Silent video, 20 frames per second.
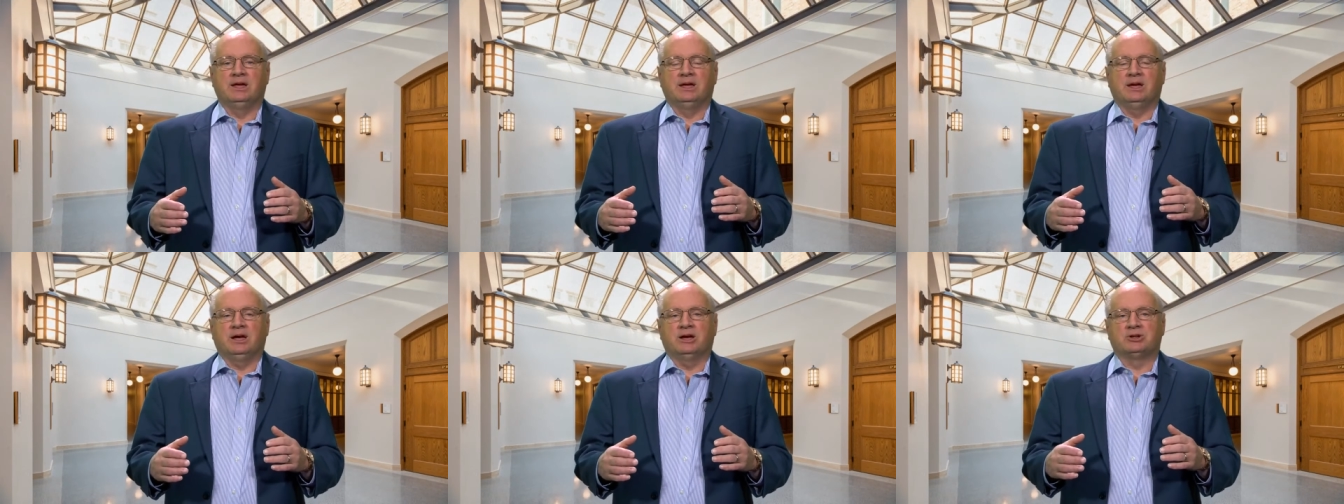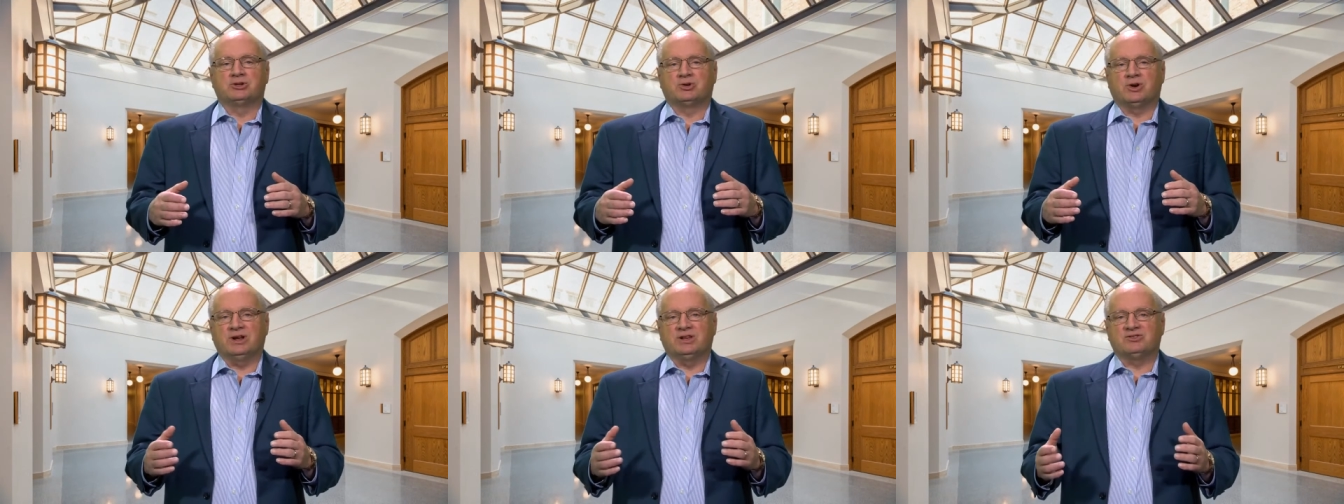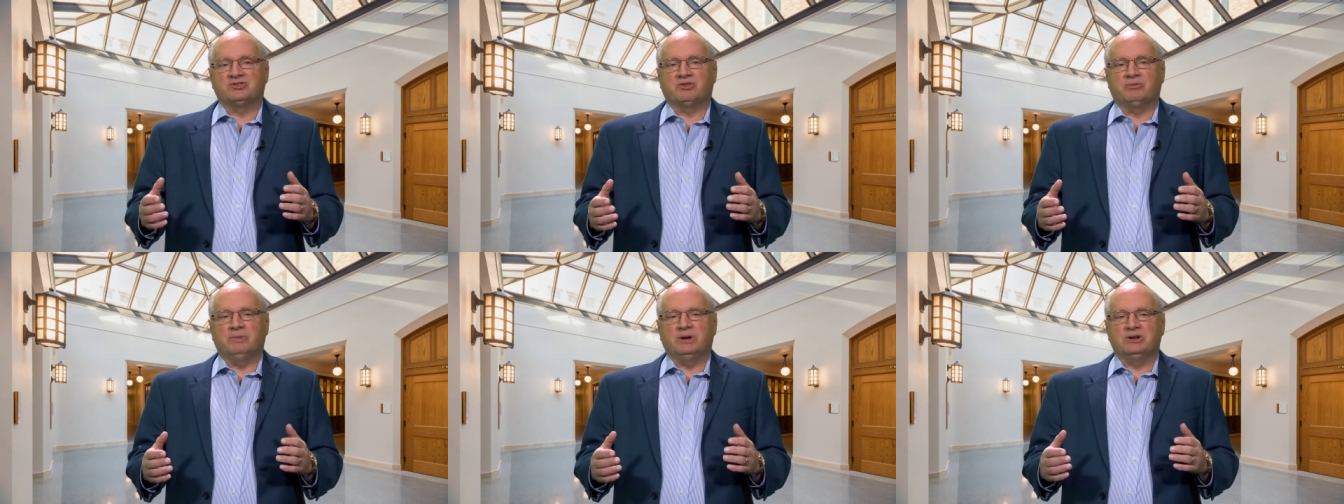a
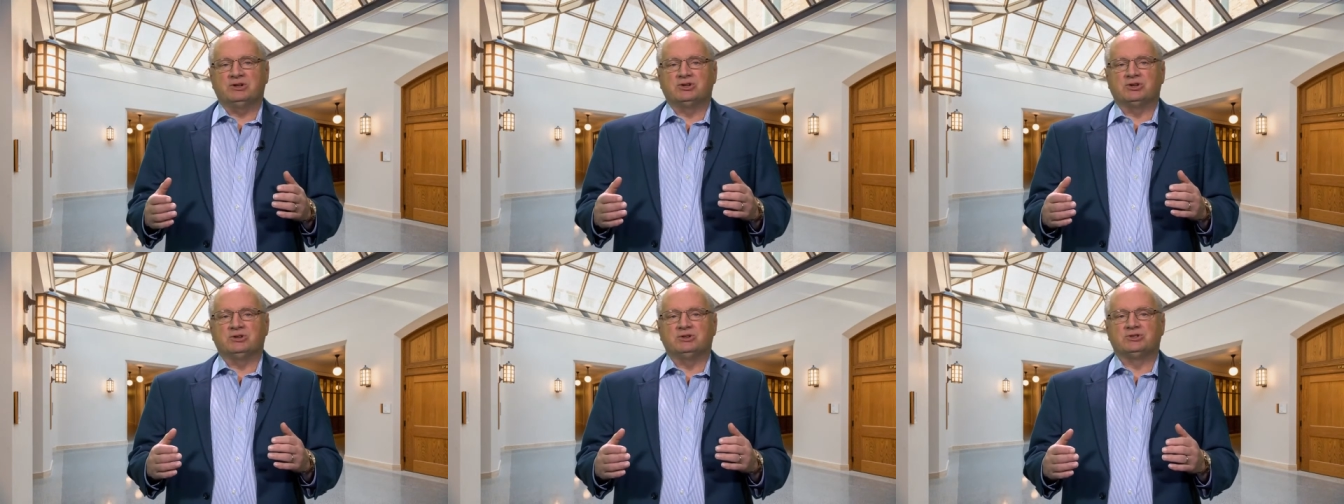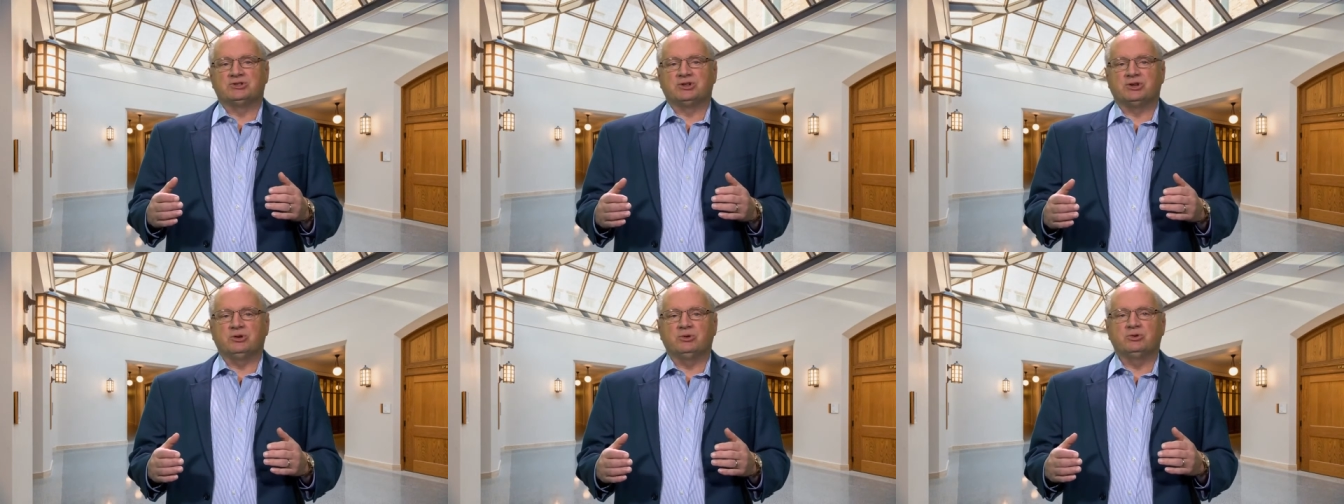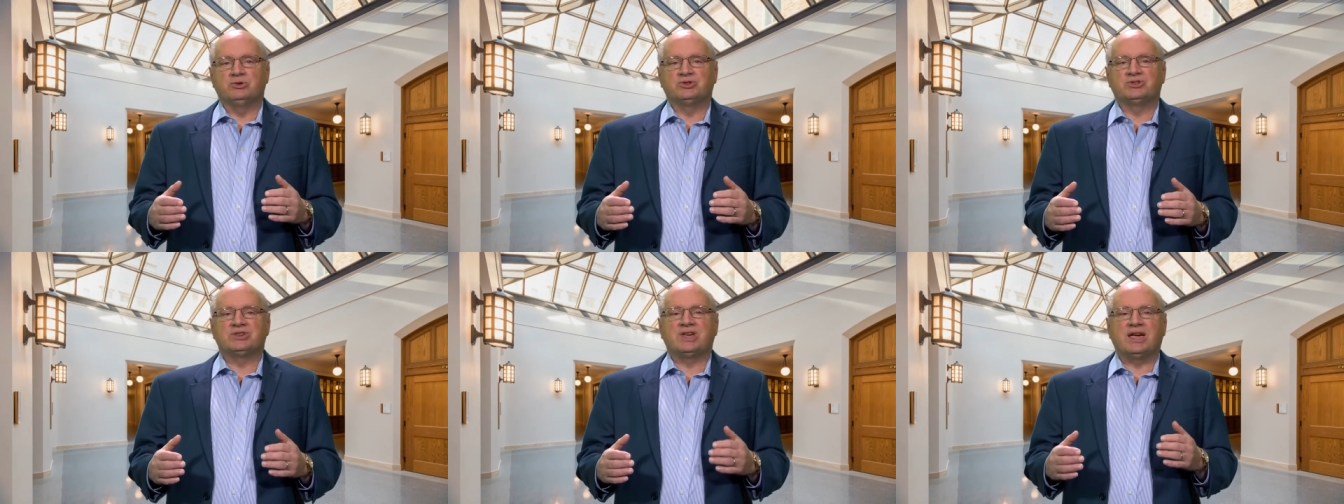transformation so
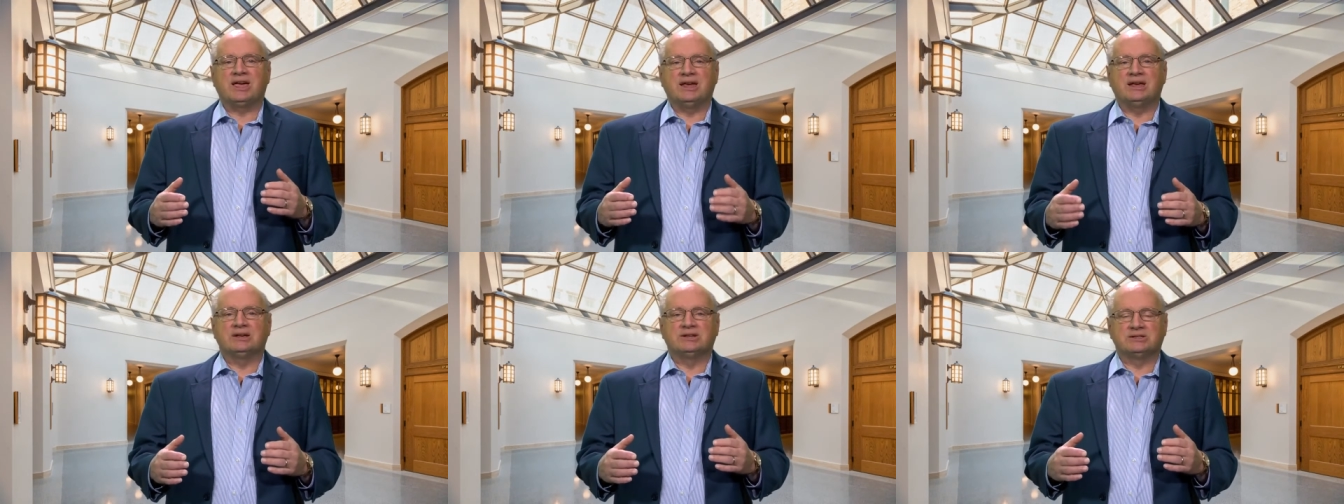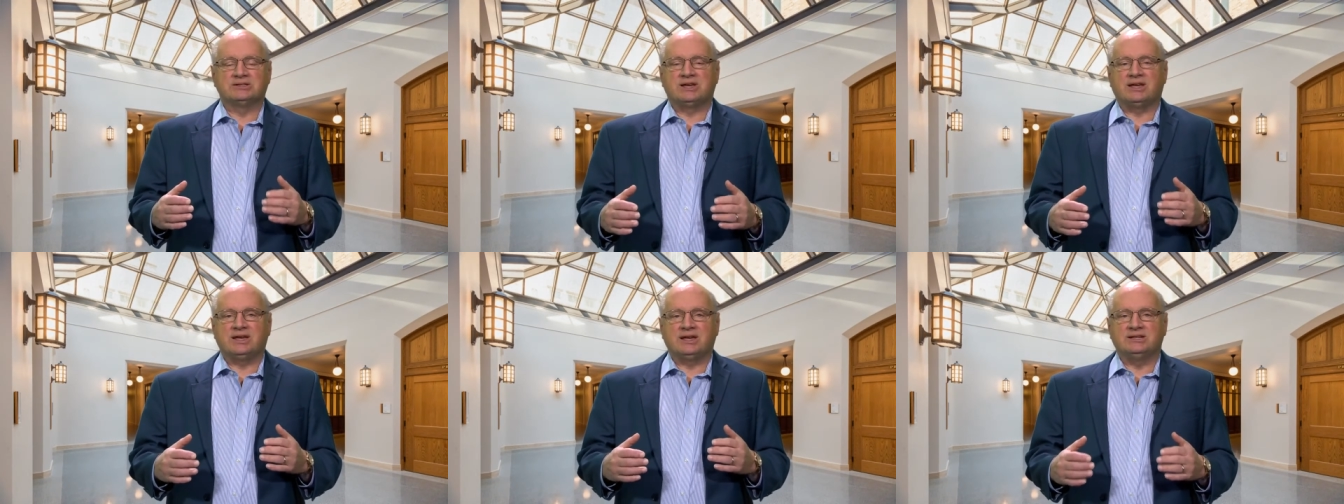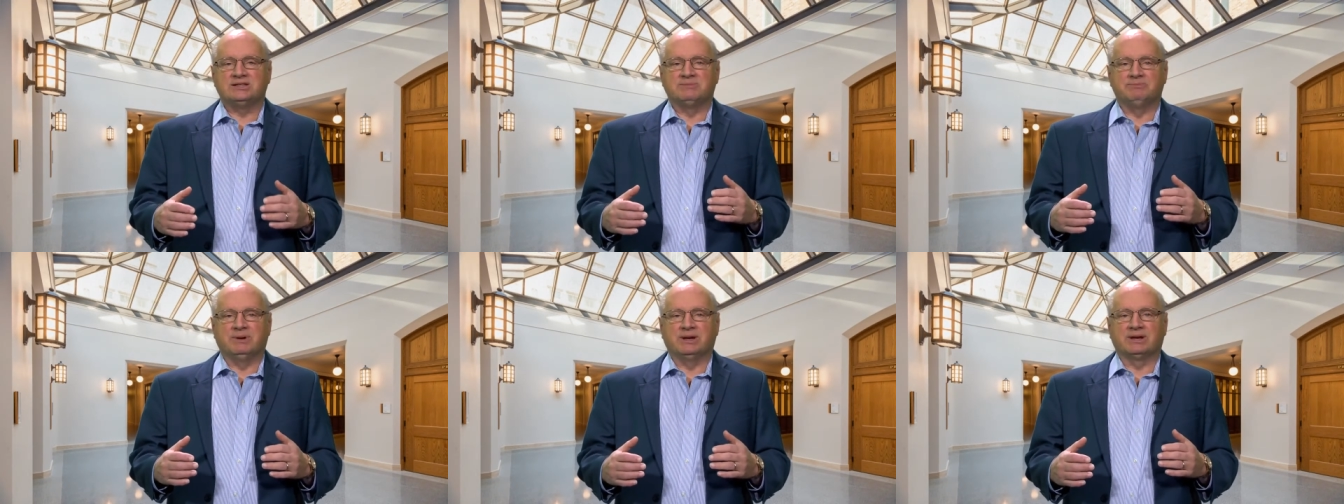se
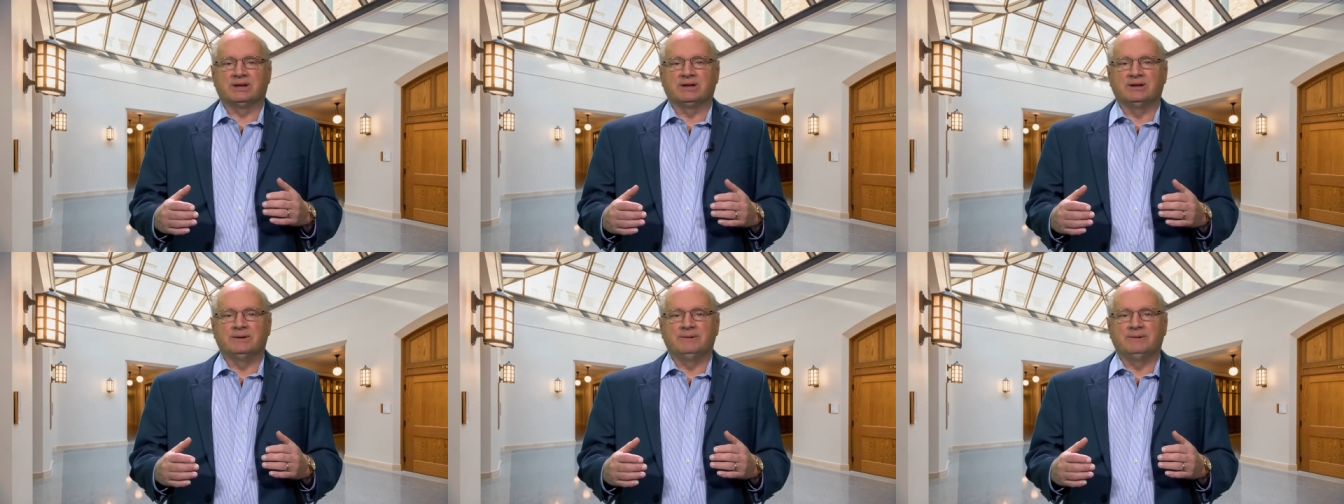seismic